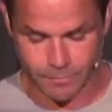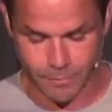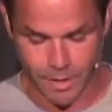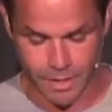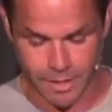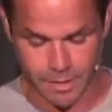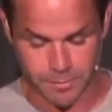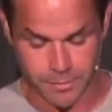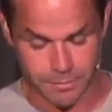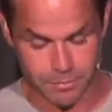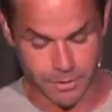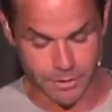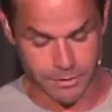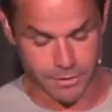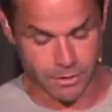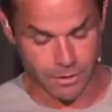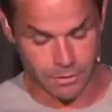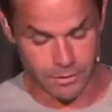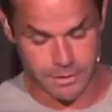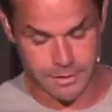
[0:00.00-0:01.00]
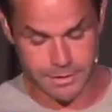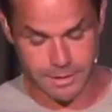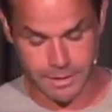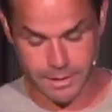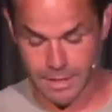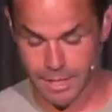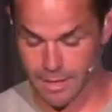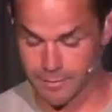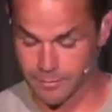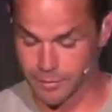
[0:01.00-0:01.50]
Many people in the holy
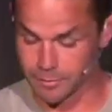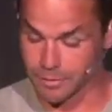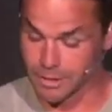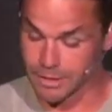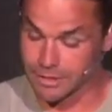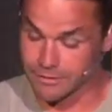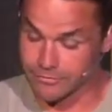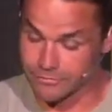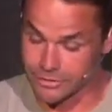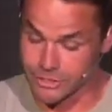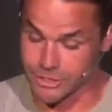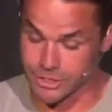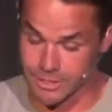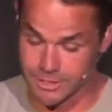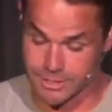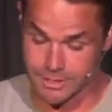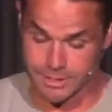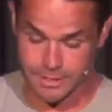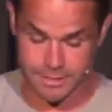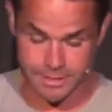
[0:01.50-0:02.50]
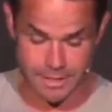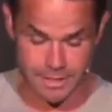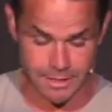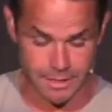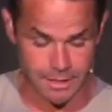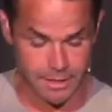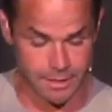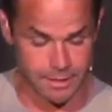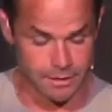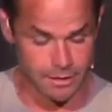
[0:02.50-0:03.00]
city came to believe in Jesus in
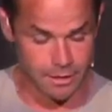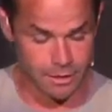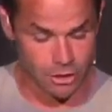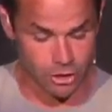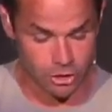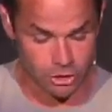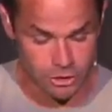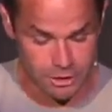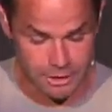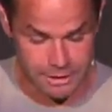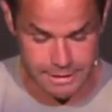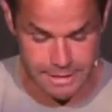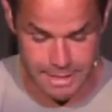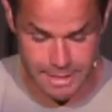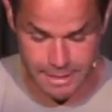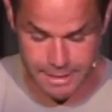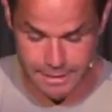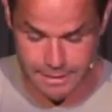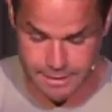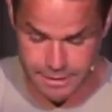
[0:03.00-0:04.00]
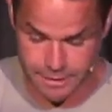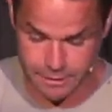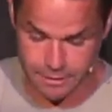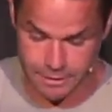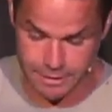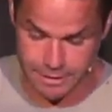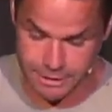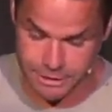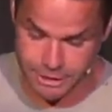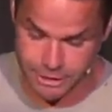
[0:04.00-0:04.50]
the early days,
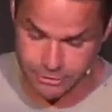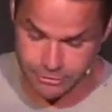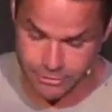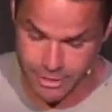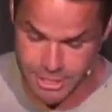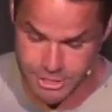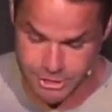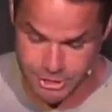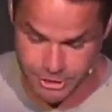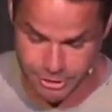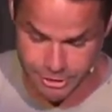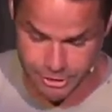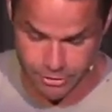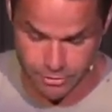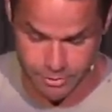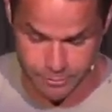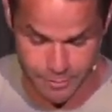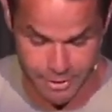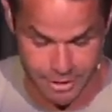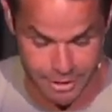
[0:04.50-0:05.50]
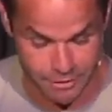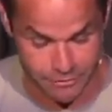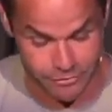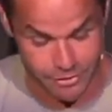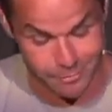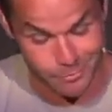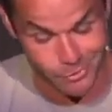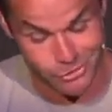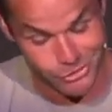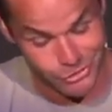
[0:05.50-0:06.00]
nearly a generation ago, and many of
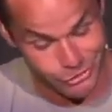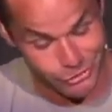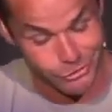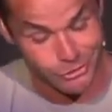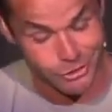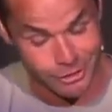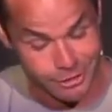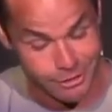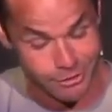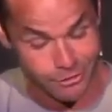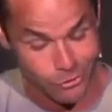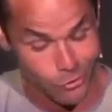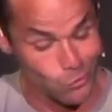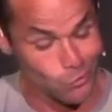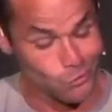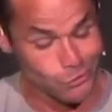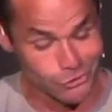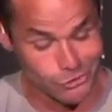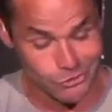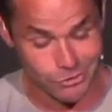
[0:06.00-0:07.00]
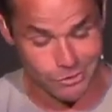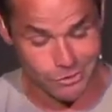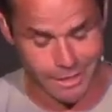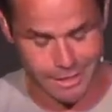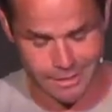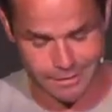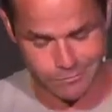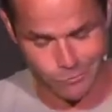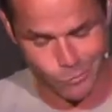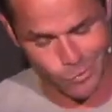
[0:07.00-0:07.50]
them are still here, older
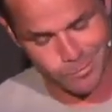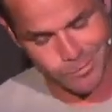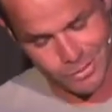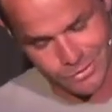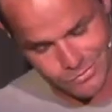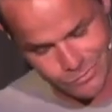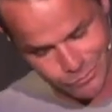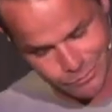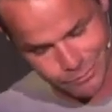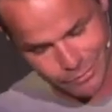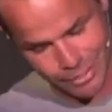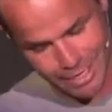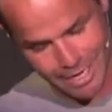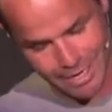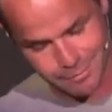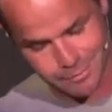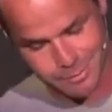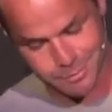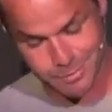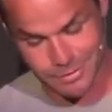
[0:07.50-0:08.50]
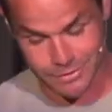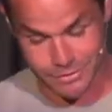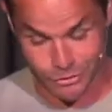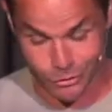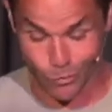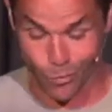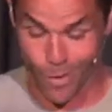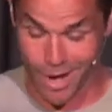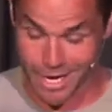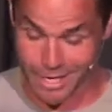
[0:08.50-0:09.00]
and more puzzled perhaps, but
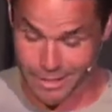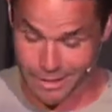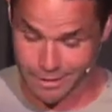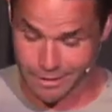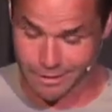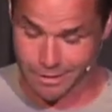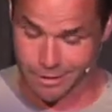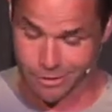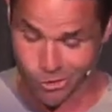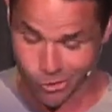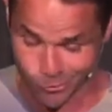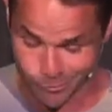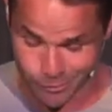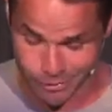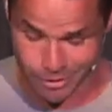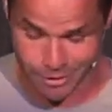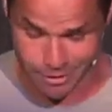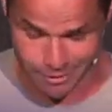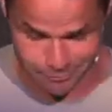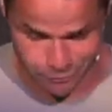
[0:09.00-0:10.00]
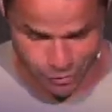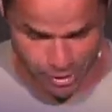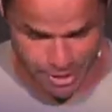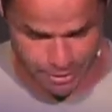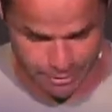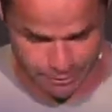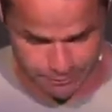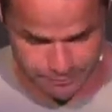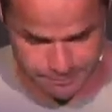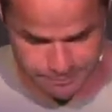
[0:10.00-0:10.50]
still waiting and hoping and
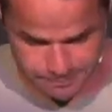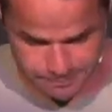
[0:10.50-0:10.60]
praying.